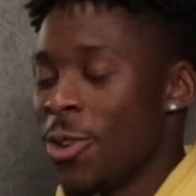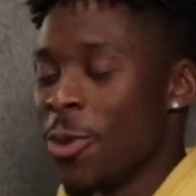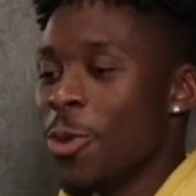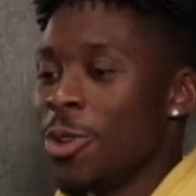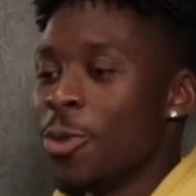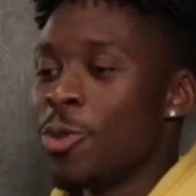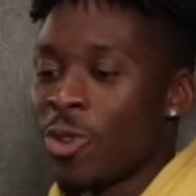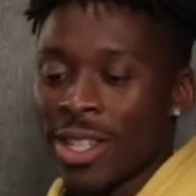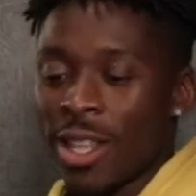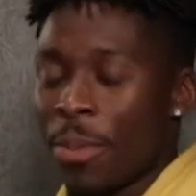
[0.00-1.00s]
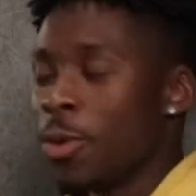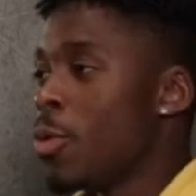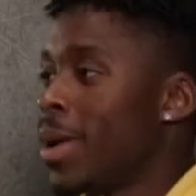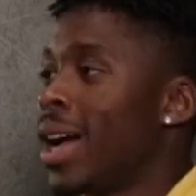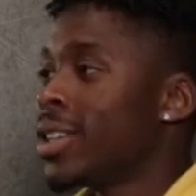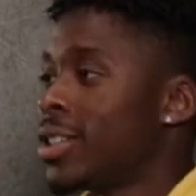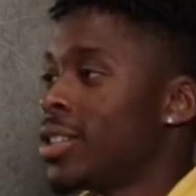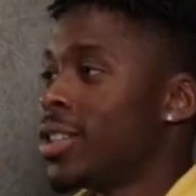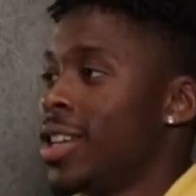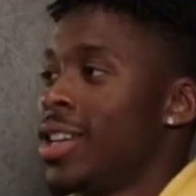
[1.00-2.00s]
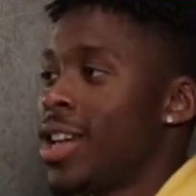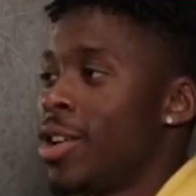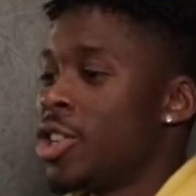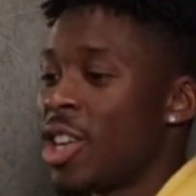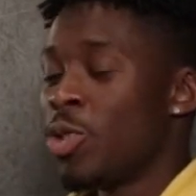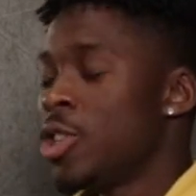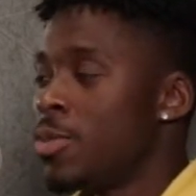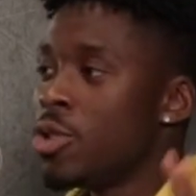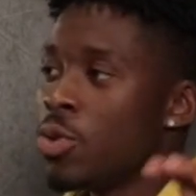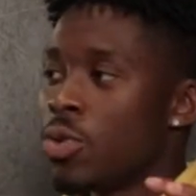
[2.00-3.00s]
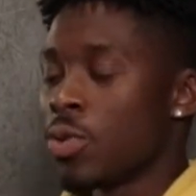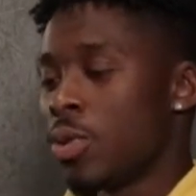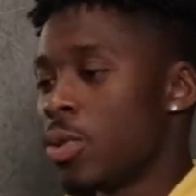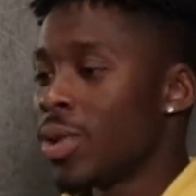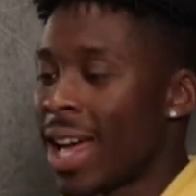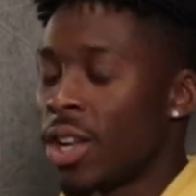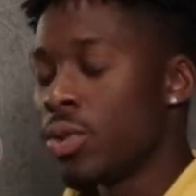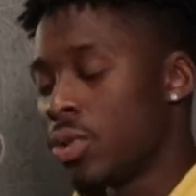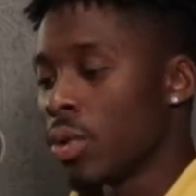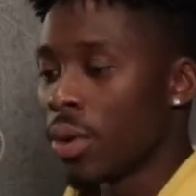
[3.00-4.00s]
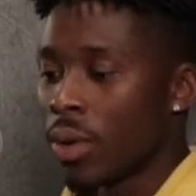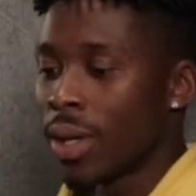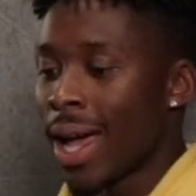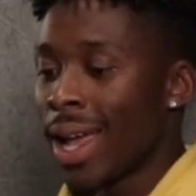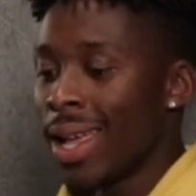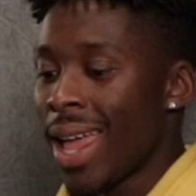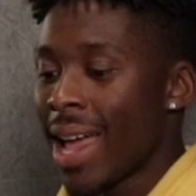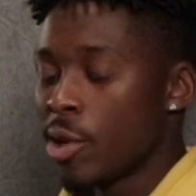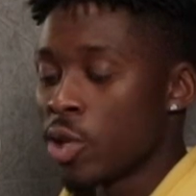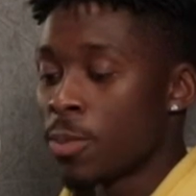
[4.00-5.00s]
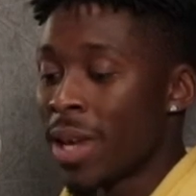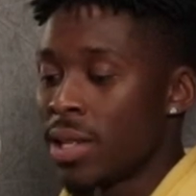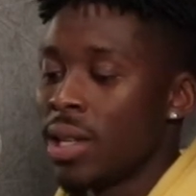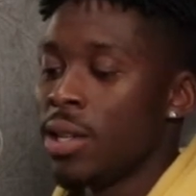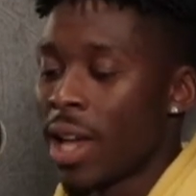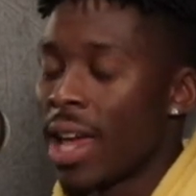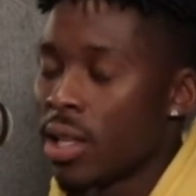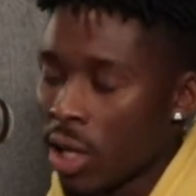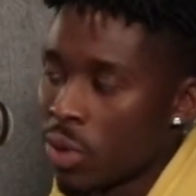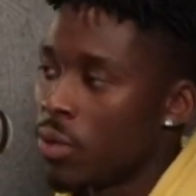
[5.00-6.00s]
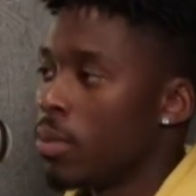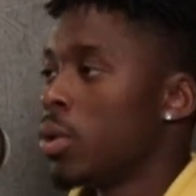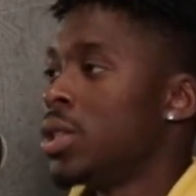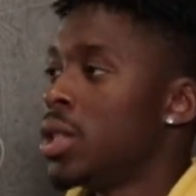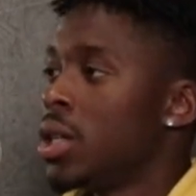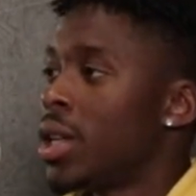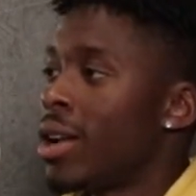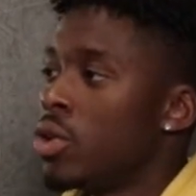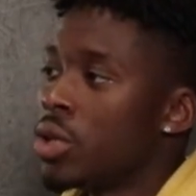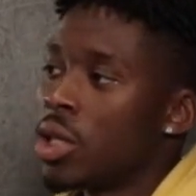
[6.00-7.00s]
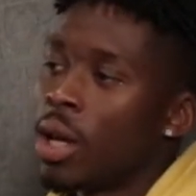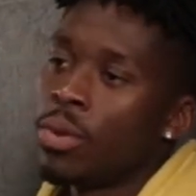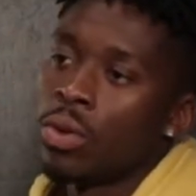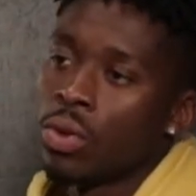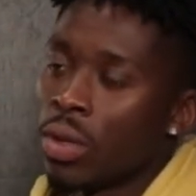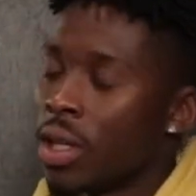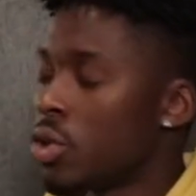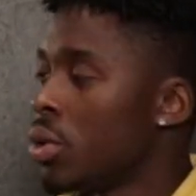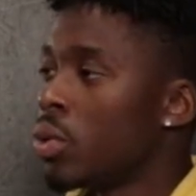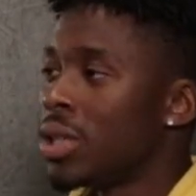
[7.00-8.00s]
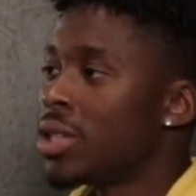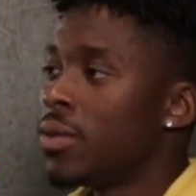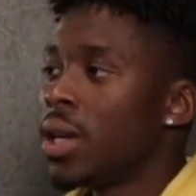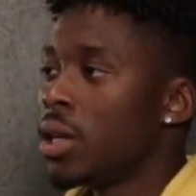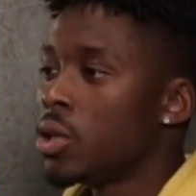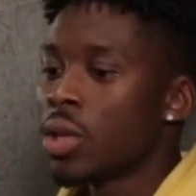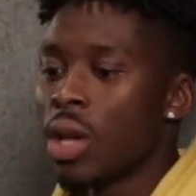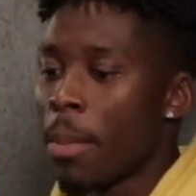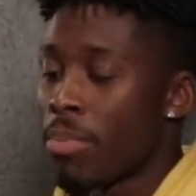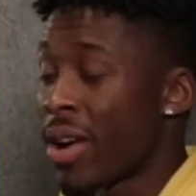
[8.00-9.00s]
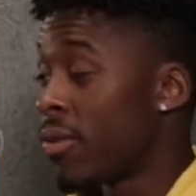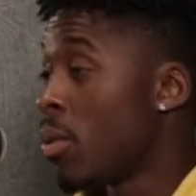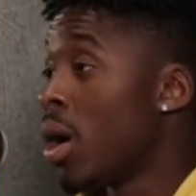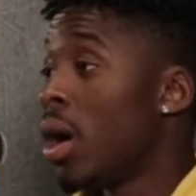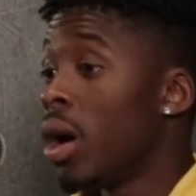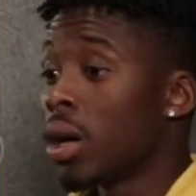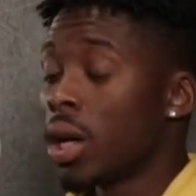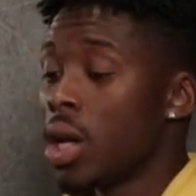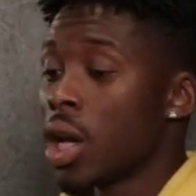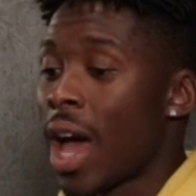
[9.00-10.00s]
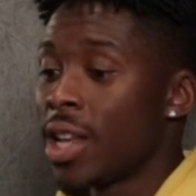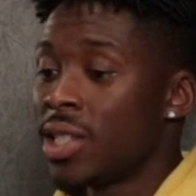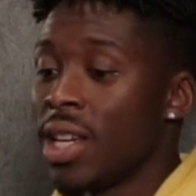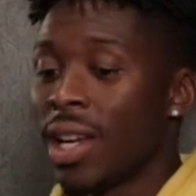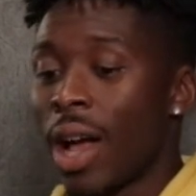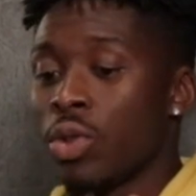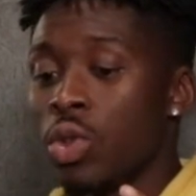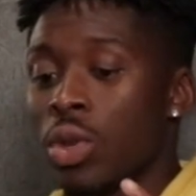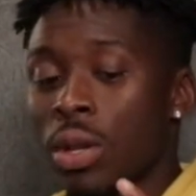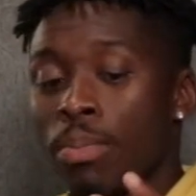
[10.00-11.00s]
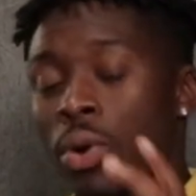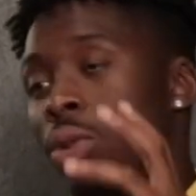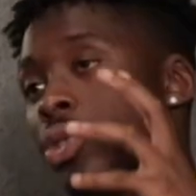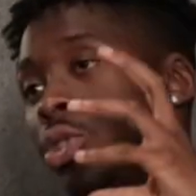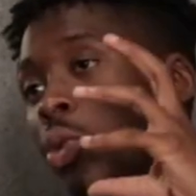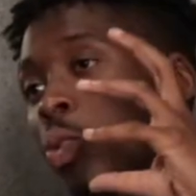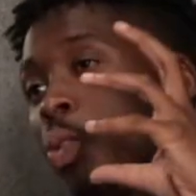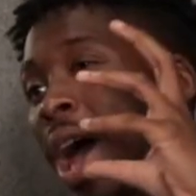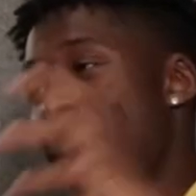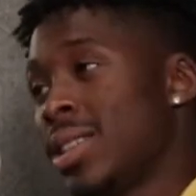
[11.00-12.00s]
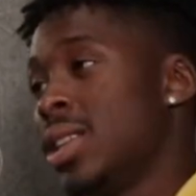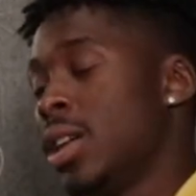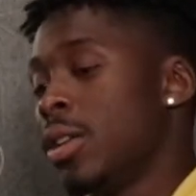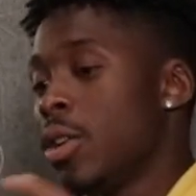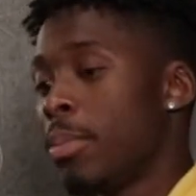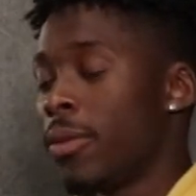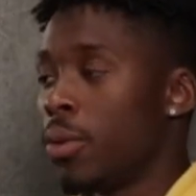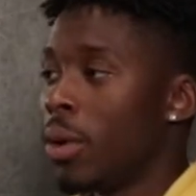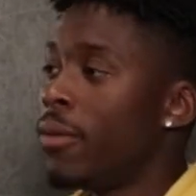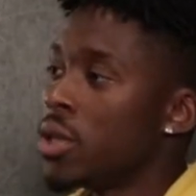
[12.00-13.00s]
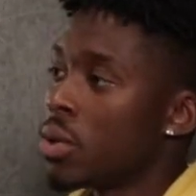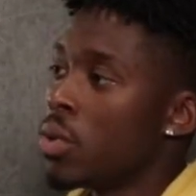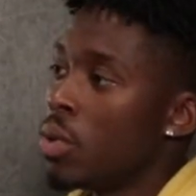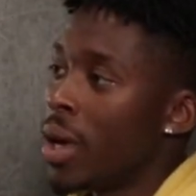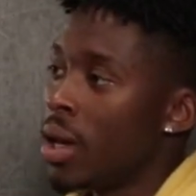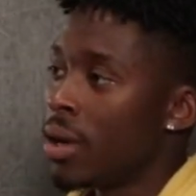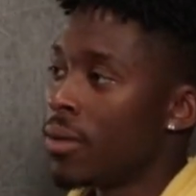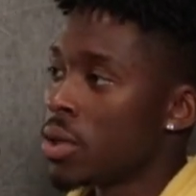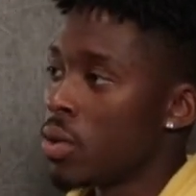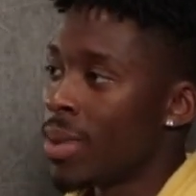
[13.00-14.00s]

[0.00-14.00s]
You're all dressed up in all blacks because they want you to be neutral and all that, no jewelry, all of that, and you're just basically getting in touch with your body and like loosening up your joint, doing all these things, breath work, kind of seeing how you can approach acting but through a physical way, in a physical